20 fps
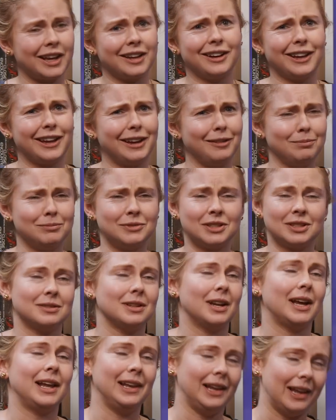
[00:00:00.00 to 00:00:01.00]
And like
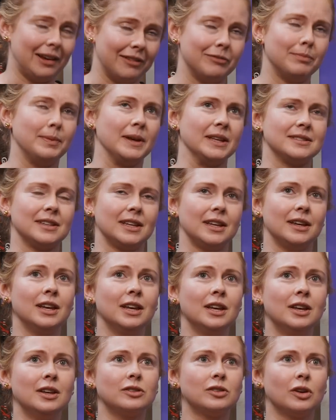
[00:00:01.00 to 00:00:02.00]
I love Betsy.
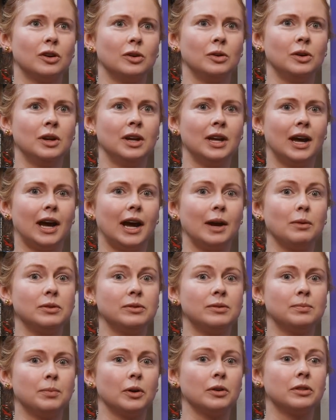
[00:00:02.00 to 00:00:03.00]
So I
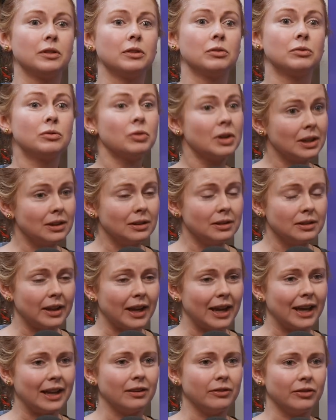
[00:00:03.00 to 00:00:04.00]
was both thrilled
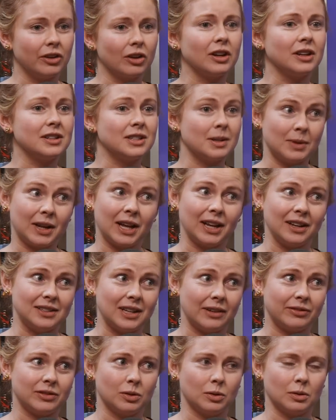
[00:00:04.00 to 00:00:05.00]
and very
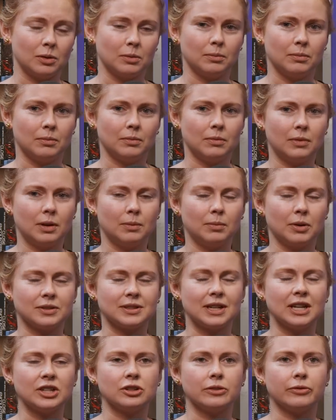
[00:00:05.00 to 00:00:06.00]
intimidated to have to do an
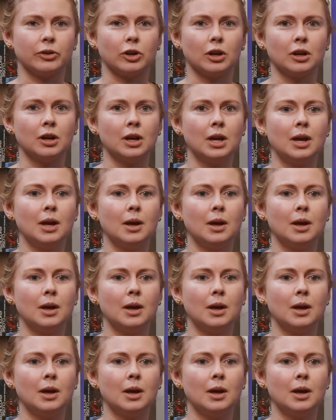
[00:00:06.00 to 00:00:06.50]
impersonation of her.